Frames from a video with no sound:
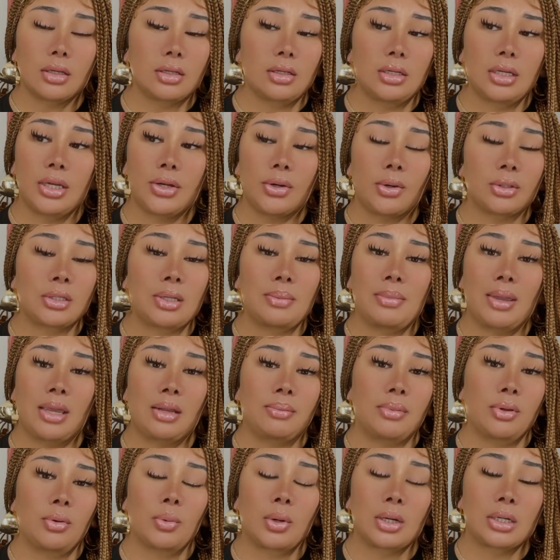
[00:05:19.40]
it only made
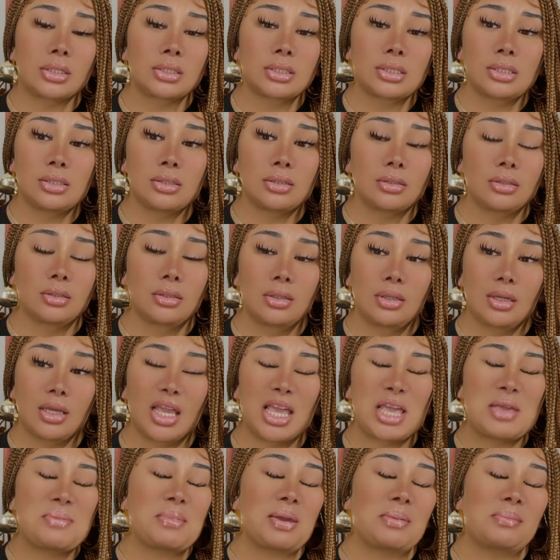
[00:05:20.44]
me worse.
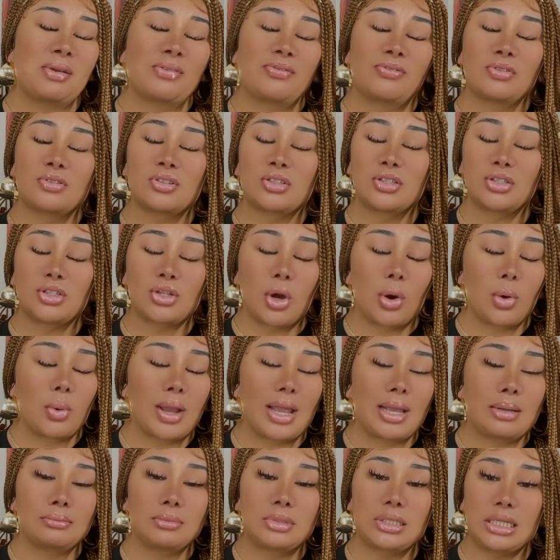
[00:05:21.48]
It made me feel so
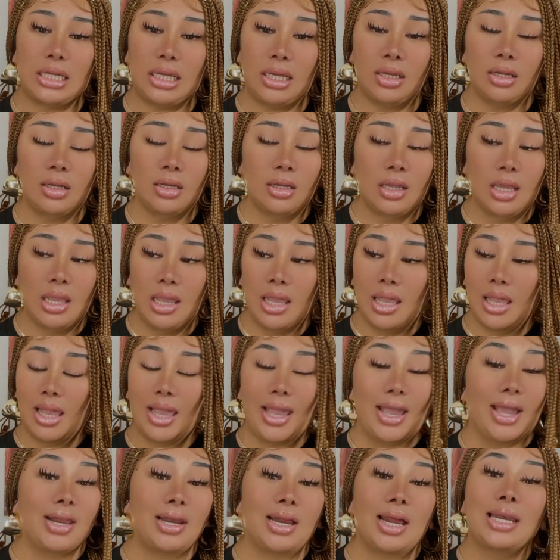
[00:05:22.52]
empty.
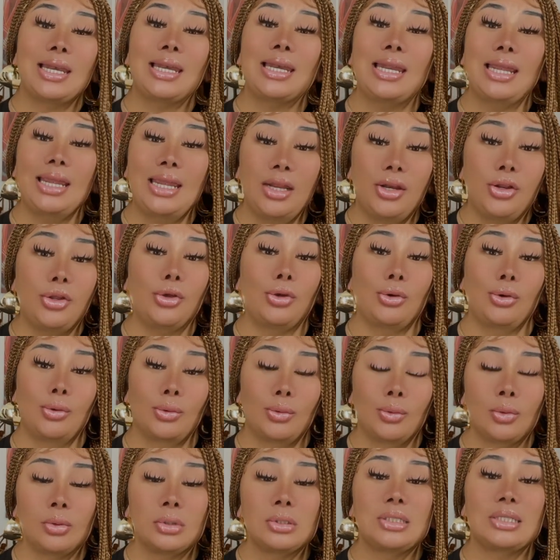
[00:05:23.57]
And I need
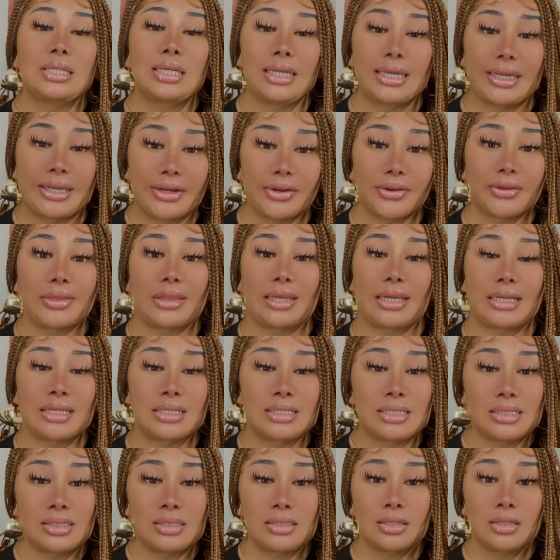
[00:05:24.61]
you to hear
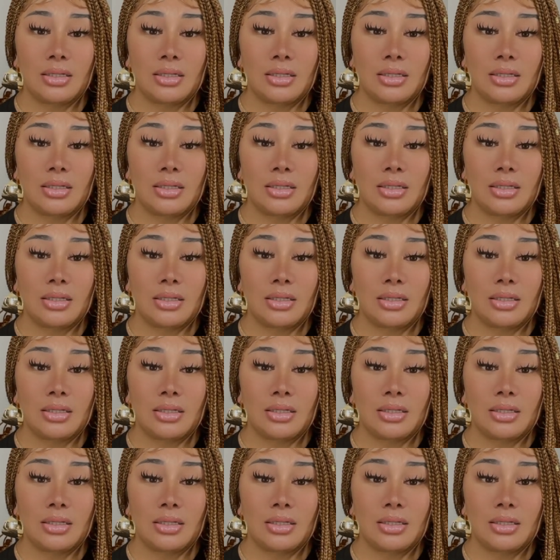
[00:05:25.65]
this.